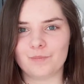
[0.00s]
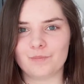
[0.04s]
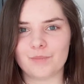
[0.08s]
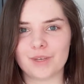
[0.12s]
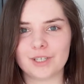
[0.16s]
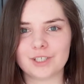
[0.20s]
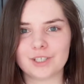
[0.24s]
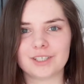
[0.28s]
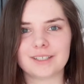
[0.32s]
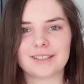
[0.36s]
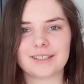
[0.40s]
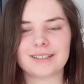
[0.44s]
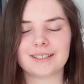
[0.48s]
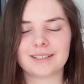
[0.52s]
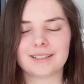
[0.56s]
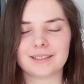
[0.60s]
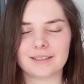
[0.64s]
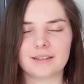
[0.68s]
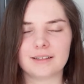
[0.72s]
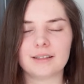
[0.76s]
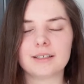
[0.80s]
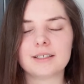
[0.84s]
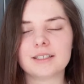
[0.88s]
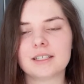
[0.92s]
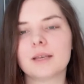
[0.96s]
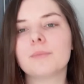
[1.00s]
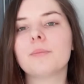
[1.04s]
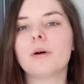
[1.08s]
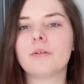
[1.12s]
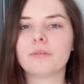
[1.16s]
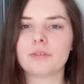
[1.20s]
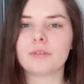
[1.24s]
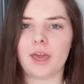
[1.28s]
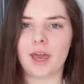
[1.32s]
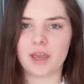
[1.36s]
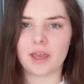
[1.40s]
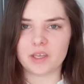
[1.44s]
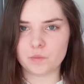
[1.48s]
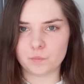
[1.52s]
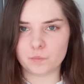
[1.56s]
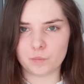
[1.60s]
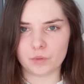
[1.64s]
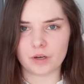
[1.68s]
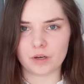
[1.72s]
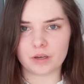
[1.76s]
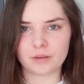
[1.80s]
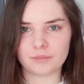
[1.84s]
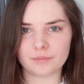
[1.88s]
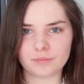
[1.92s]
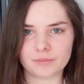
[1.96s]
It's just the tip of the
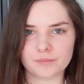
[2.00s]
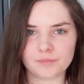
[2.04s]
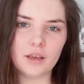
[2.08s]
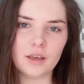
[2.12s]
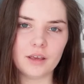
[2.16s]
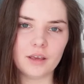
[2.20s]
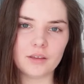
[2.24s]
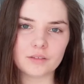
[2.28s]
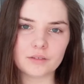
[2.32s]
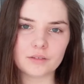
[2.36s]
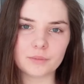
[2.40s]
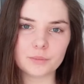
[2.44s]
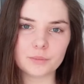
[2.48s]
iceberg. The